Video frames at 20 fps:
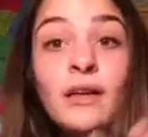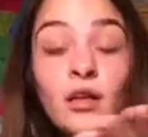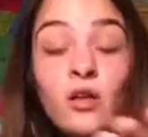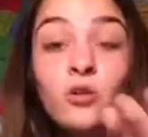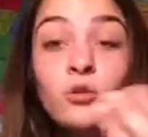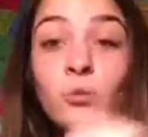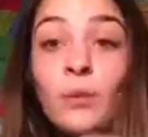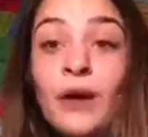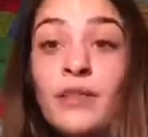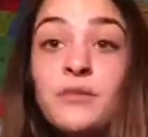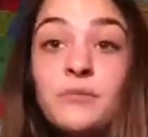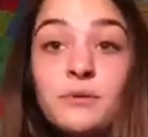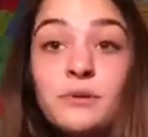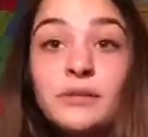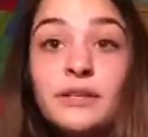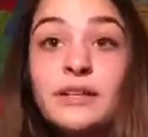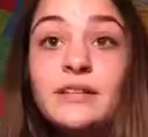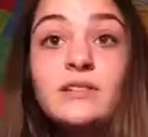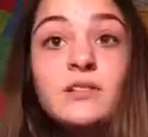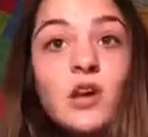killed by the
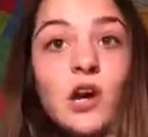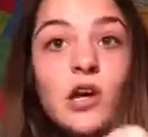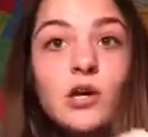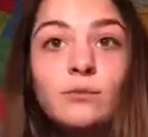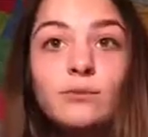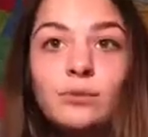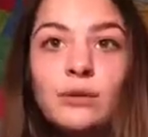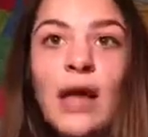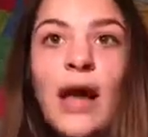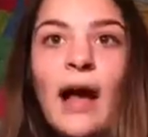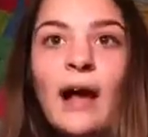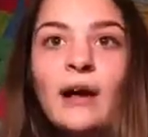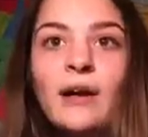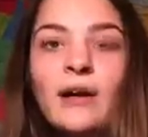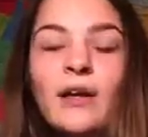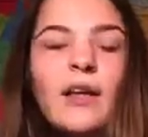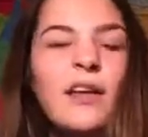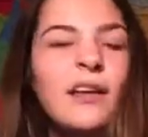police are Black,